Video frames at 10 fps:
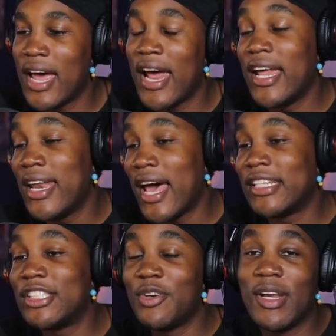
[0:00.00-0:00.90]
And then
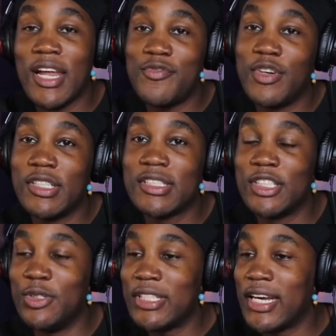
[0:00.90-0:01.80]
that's your leverage.
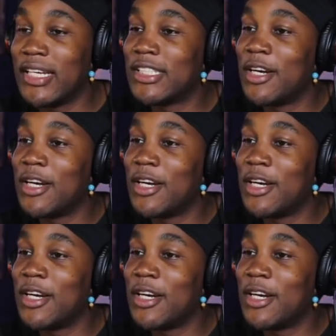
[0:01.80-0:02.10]
You take it